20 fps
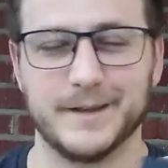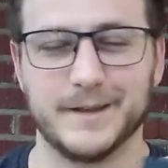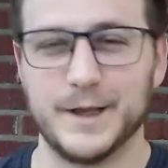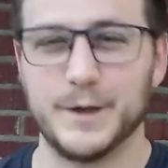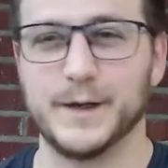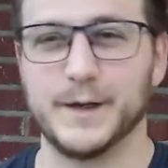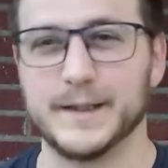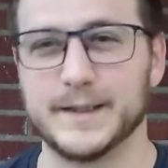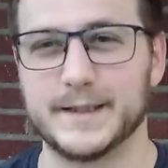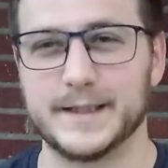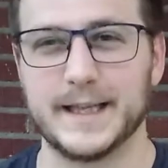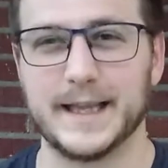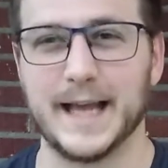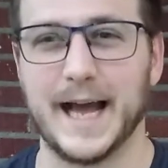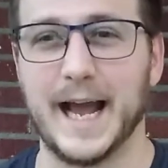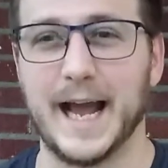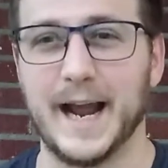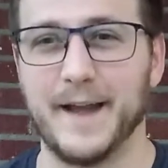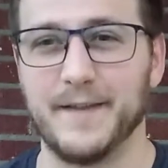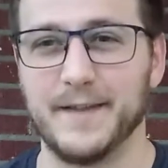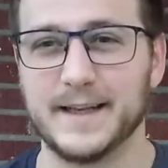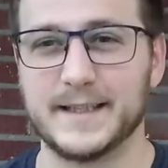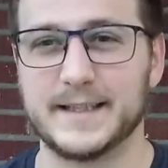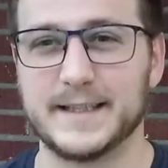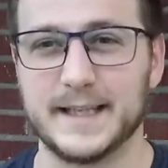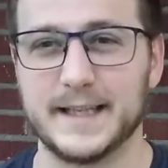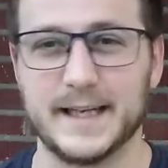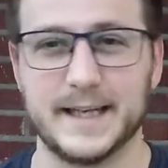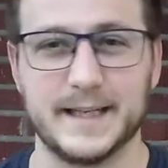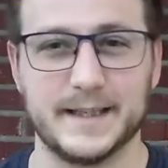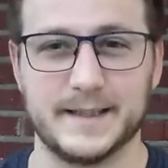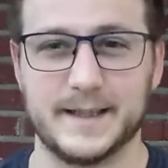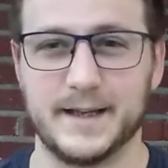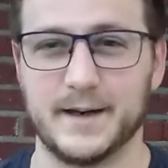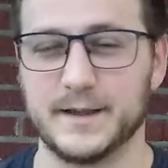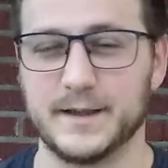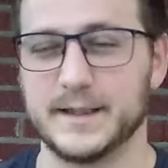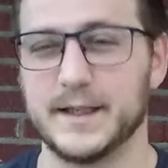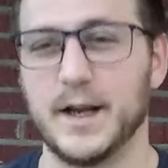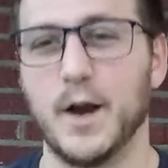You can see that. And
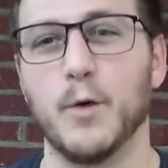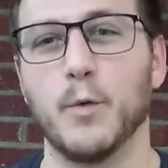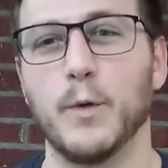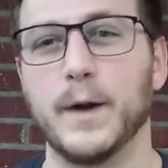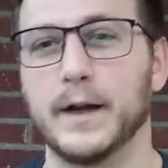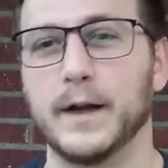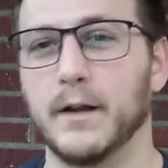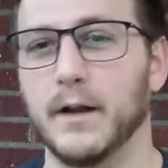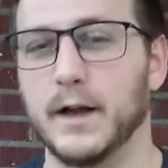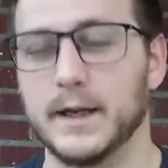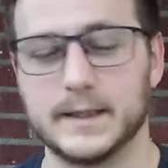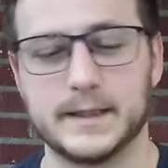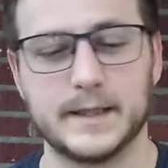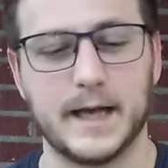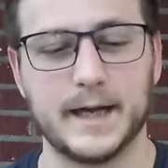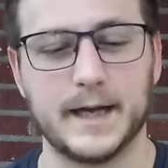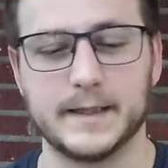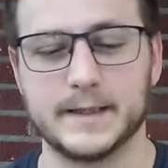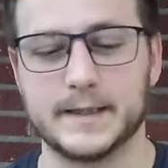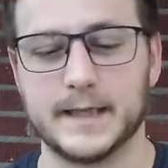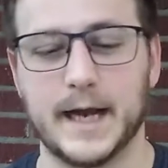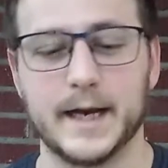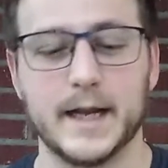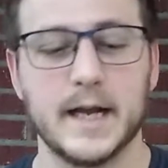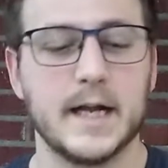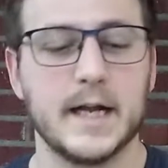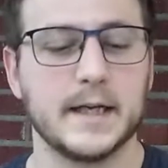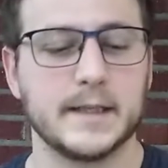there is no wiggle on side to side.